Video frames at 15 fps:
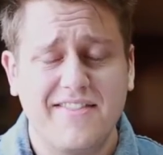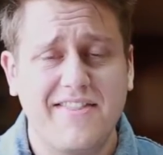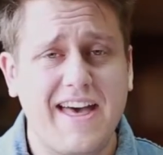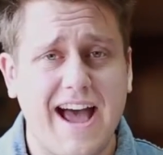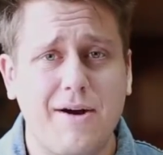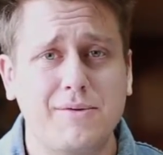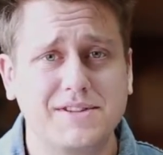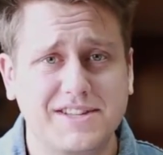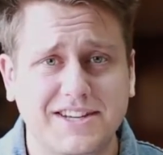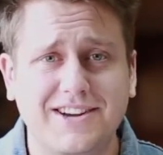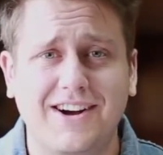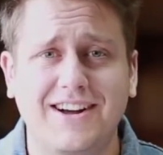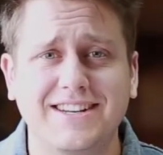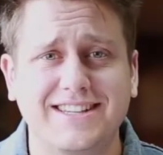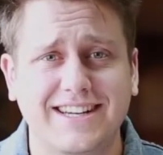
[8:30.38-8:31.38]
that was the
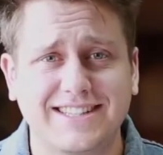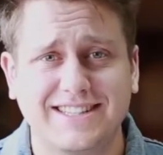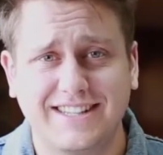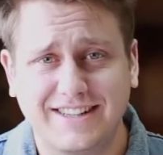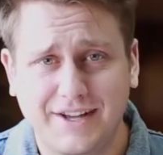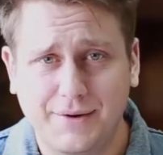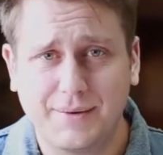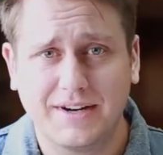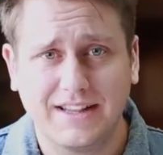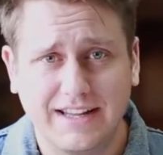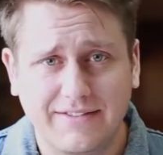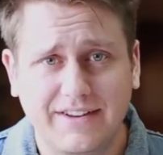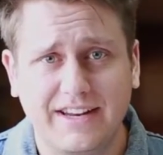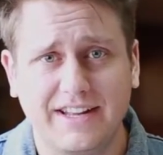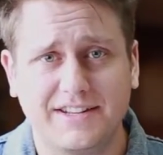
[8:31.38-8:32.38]
context that they were
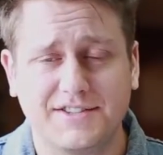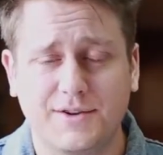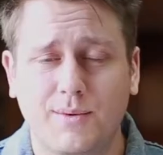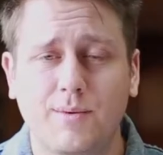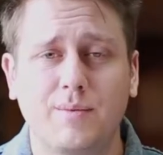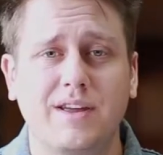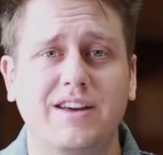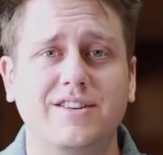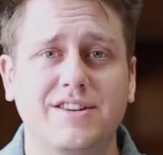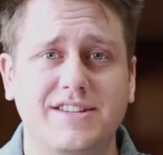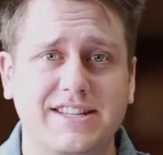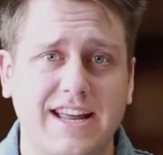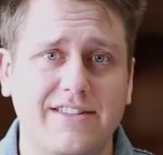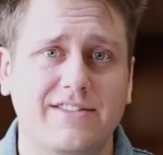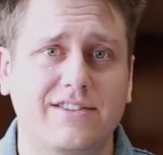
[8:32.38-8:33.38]
living in. So when we
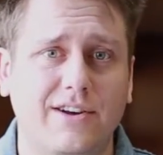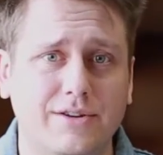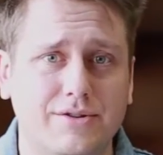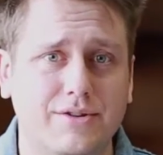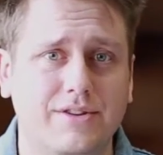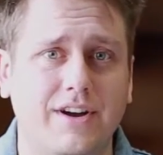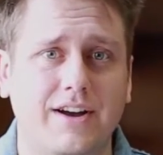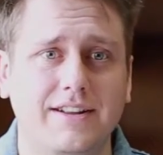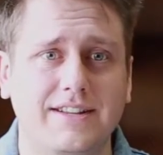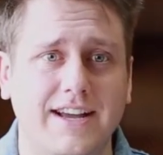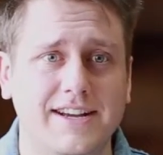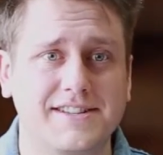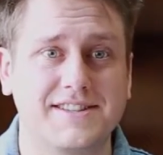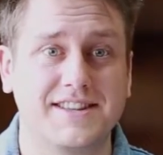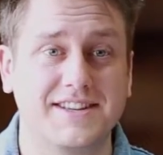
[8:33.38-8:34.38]
understand the cultural
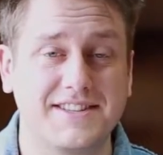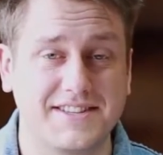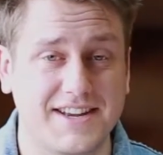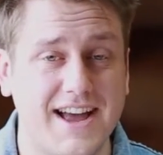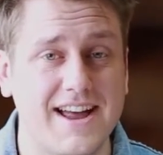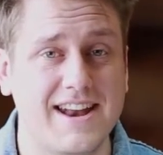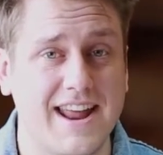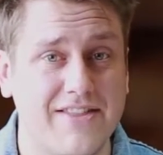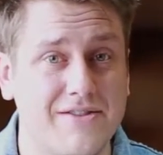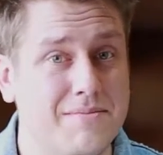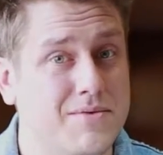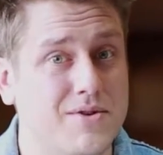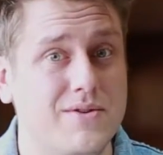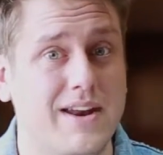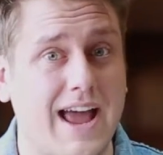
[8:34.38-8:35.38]
context, the sun and the
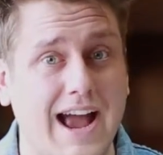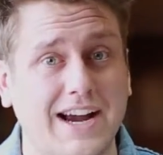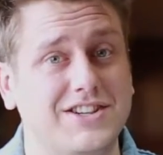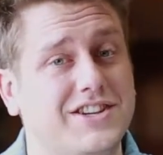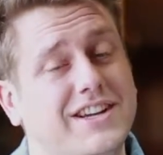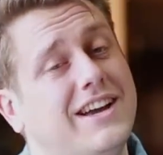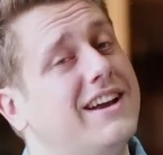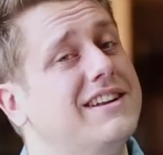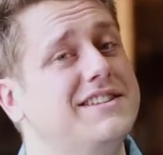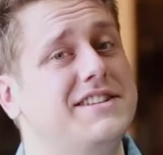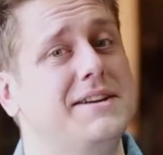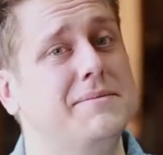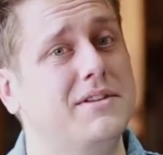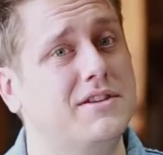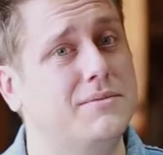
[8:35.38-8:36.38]
moon actually kind of
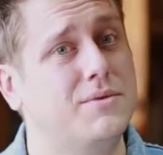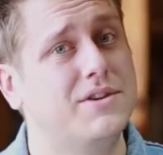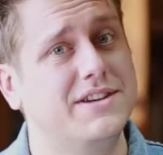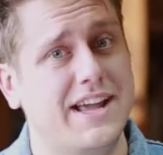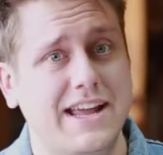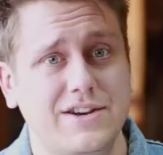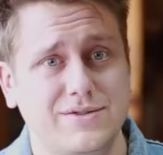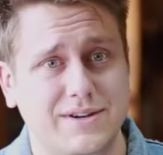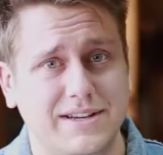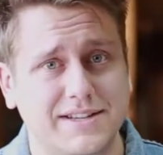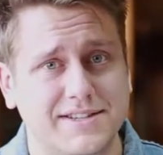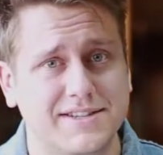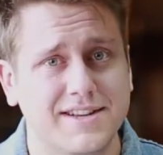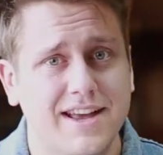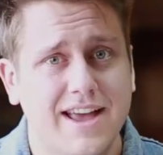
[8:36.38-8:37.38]
seem a little more
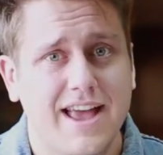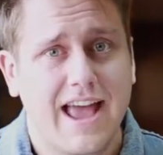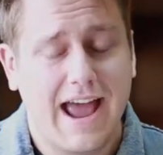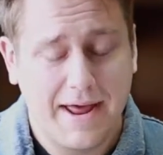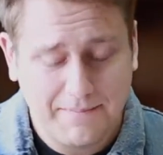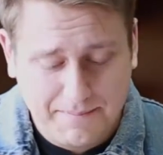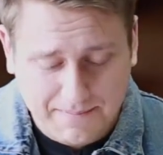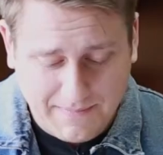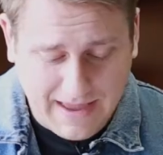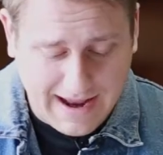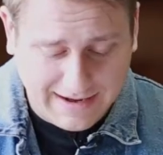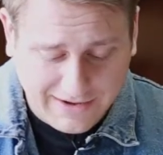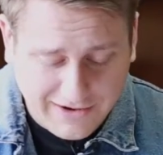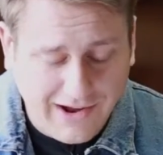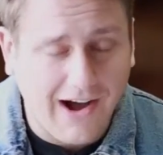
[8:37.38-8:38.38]
dangerous.
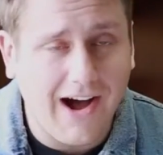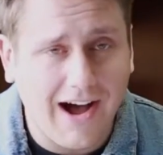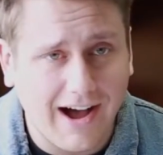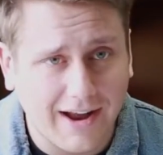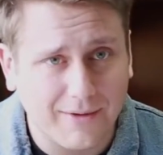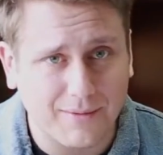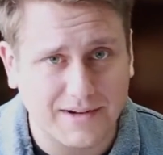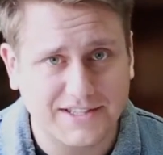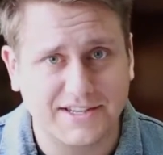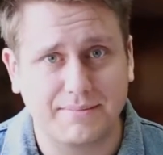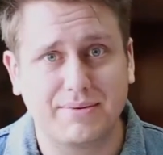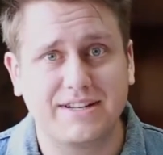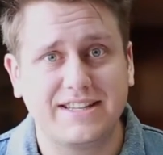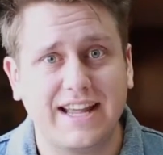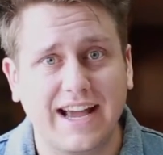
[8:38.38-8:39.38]
And God wants to
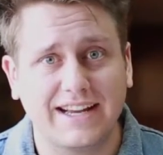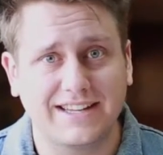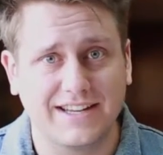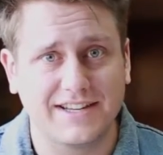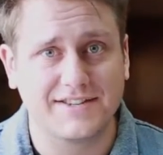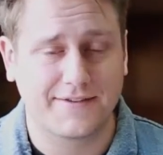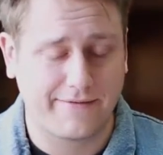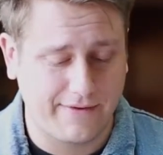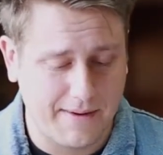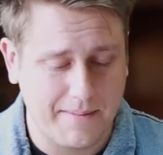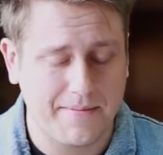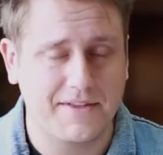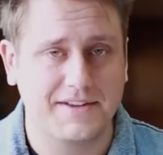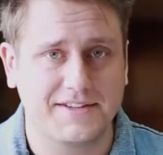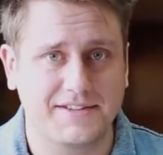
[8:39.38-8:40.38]
protect us
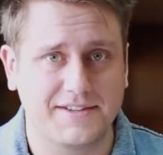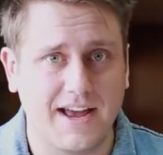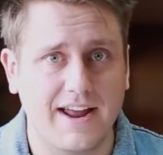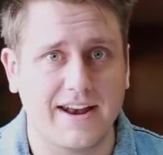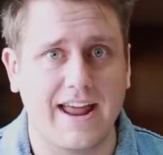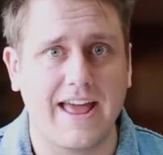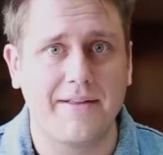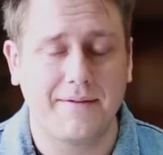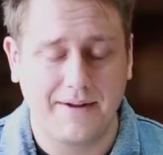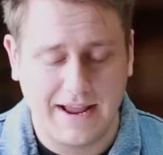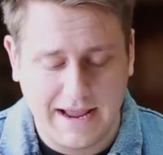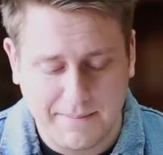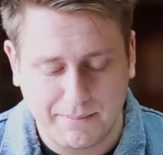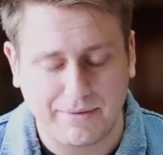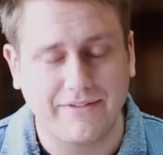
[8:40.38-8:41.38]
from the sun, and
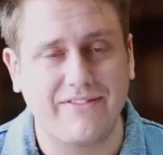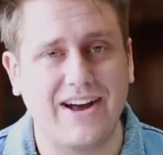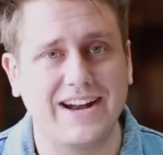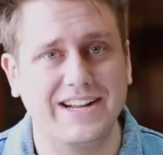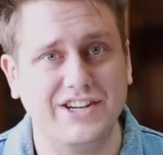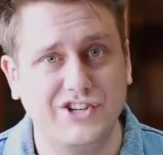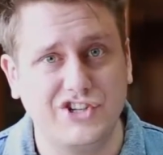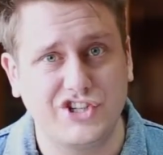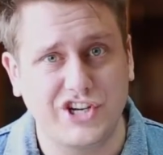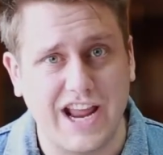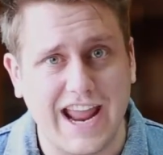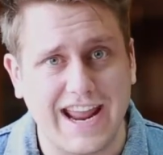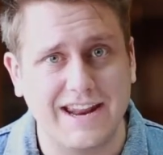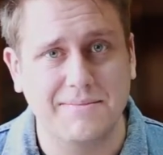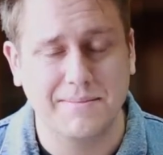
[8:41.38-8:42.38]
him providing
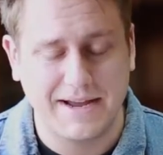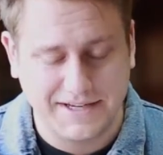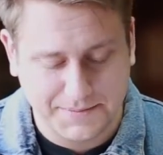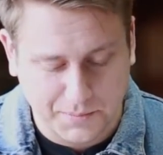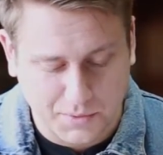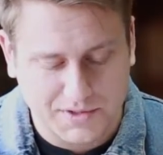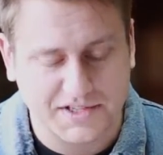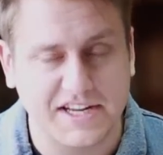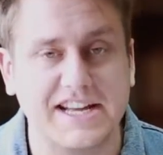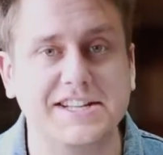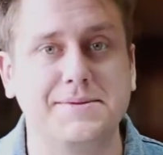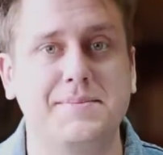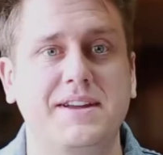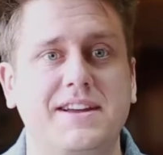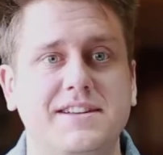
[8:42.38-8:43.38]
shade makes more
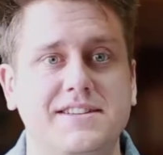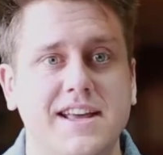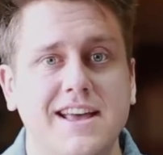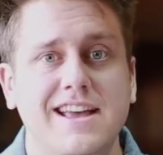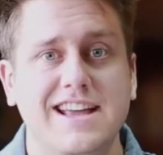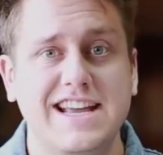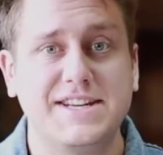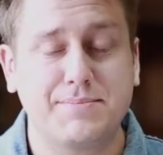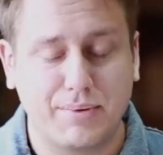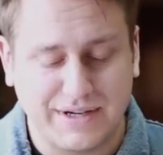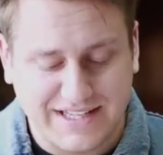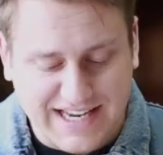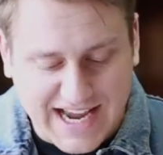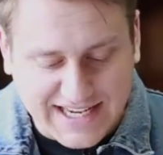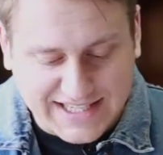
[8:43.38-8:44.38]
sense because he's
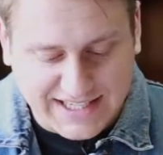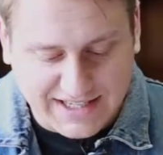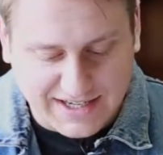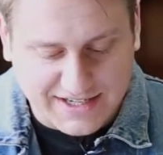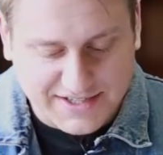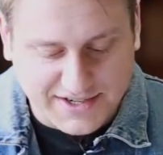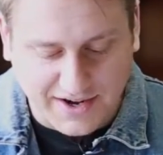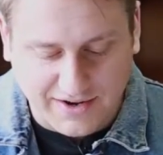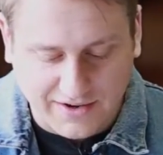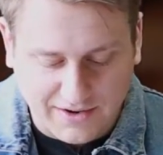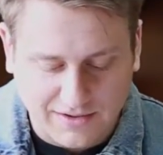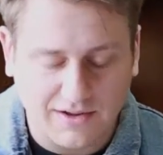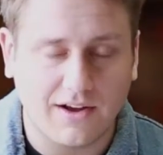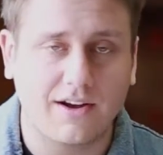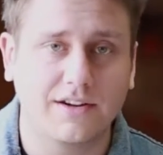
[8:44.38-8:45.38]
protecting us on
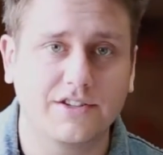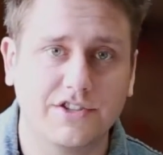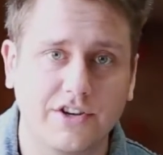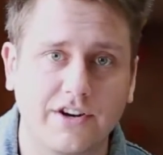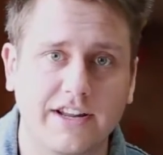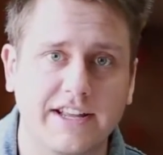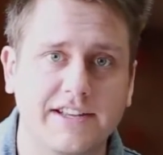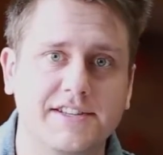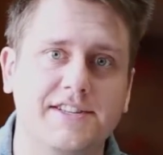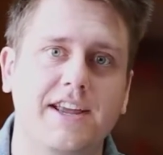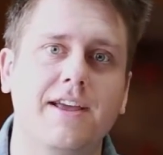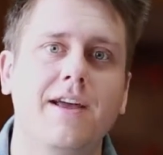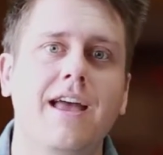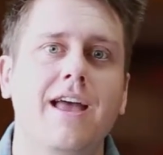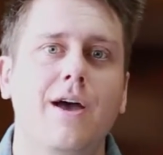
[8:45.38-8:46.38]
our long journey.
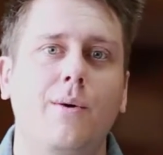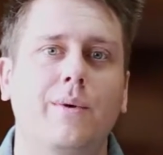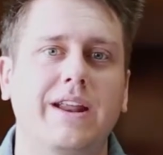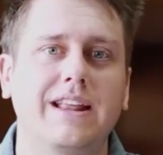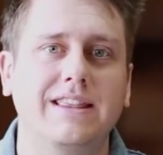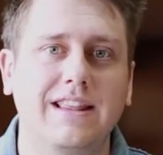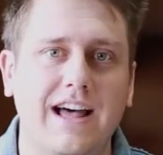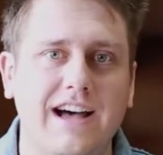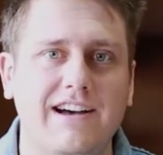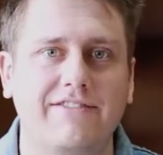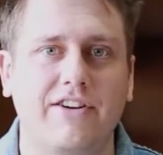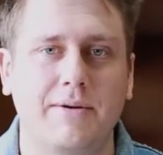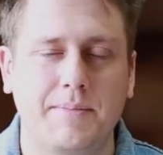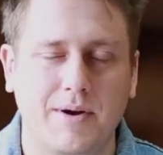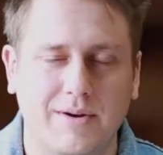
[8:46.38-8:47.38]
See, what I
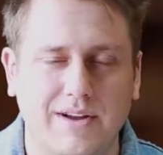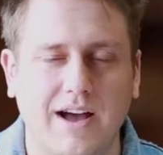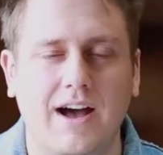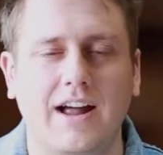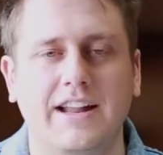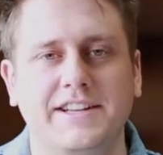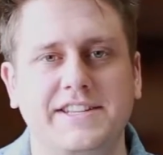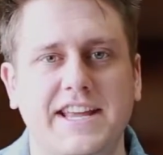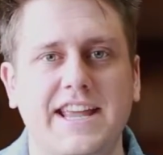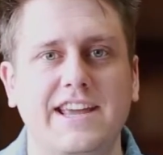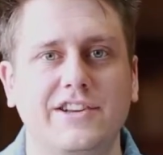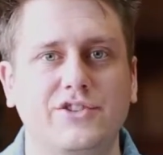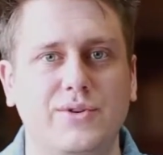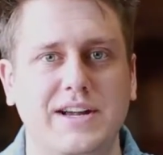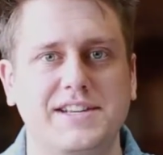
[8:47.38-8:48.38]
love about God is
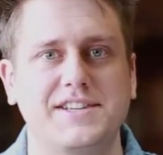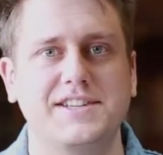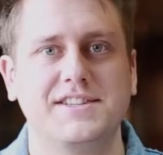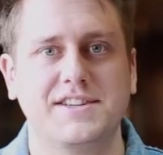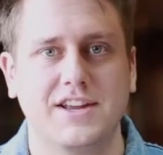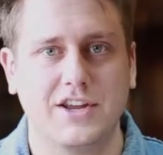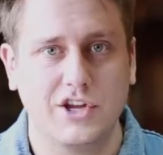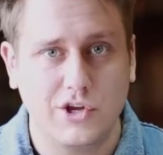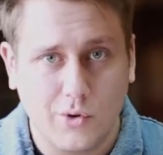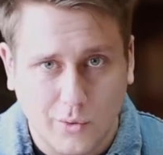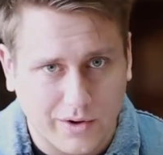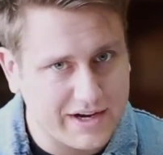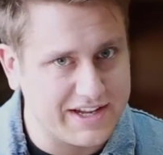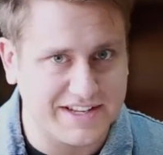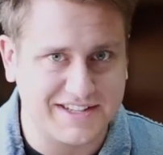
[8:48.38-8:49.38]
he addresses
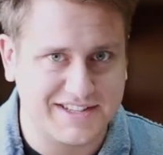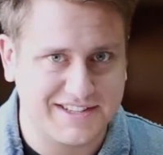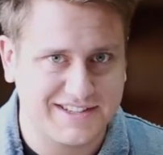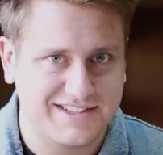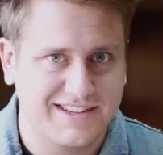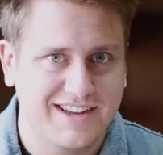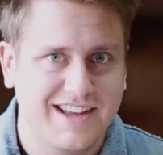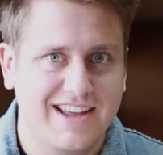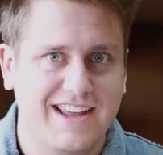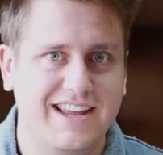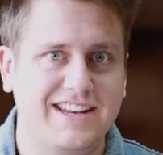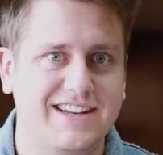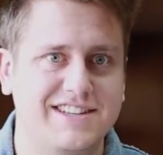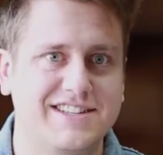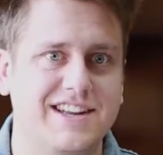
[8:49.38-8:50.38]
your needs.
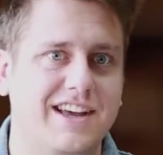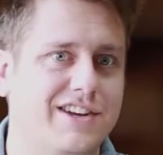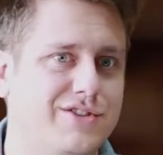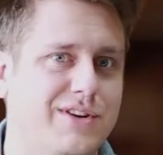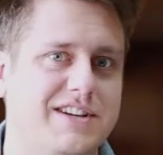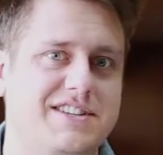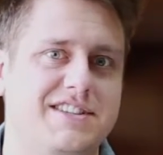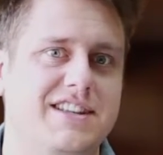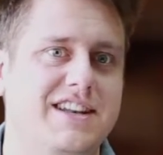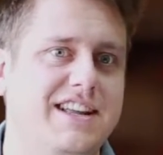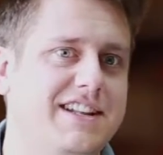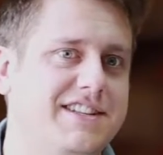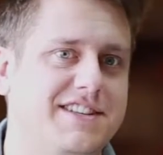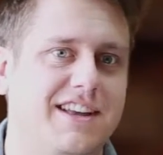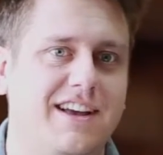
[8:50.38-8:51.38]
He doesn't address the
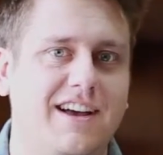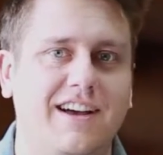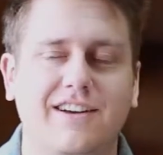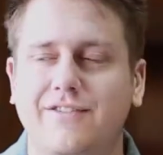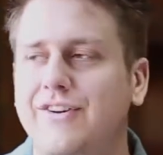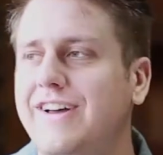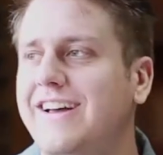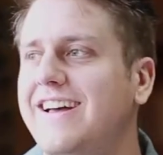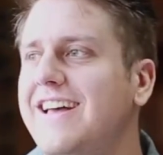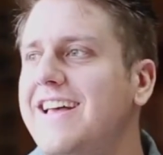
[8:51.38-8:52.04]
needs of,